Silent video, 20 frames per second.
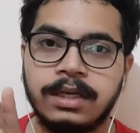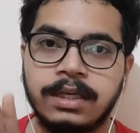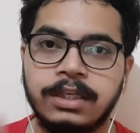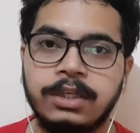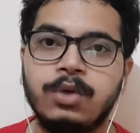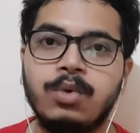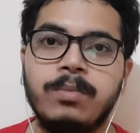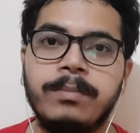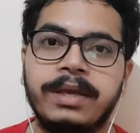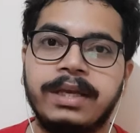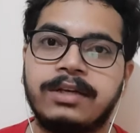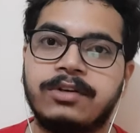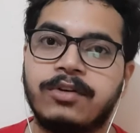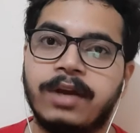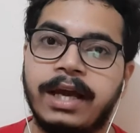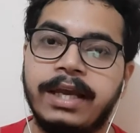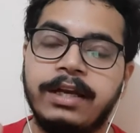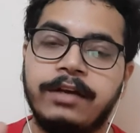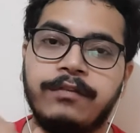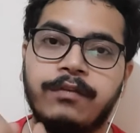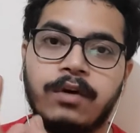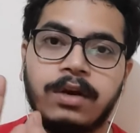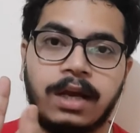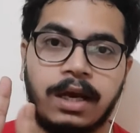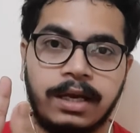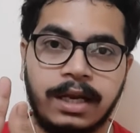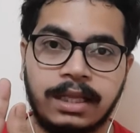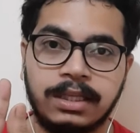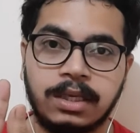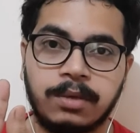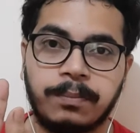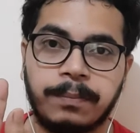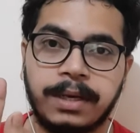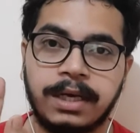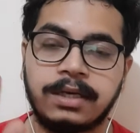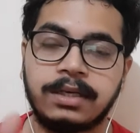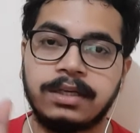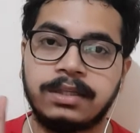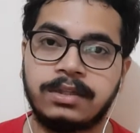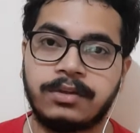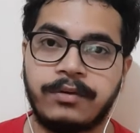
you may try it for another part